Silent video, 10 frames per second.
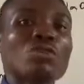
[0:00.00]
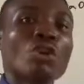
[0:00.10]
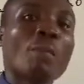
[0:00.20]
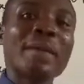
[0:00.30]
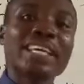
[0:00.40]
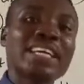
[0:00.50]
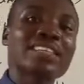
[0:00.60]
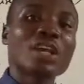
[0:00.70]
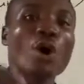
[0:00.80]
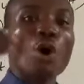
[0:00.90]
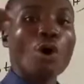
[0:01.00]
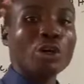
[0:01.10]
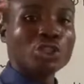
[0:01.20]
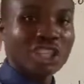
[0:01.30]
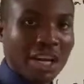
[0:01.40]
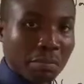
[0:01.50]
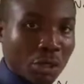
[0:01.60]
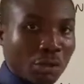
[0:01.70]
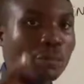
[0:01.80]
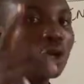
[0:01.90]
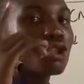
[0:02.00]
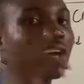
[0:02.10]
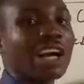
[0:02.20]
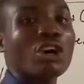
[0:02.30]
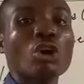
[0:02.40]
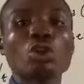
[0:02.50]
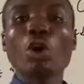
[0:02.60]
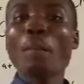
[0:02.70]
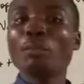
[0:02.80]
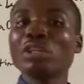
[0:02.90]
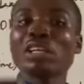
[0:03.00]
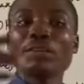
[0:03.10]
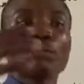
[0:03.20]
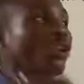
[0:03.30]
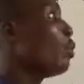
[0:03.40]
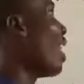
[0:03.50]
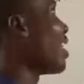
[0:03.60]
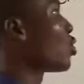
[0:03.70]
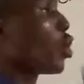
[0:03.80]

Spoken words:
going to make it 100 ml. So you are going to double, the volume has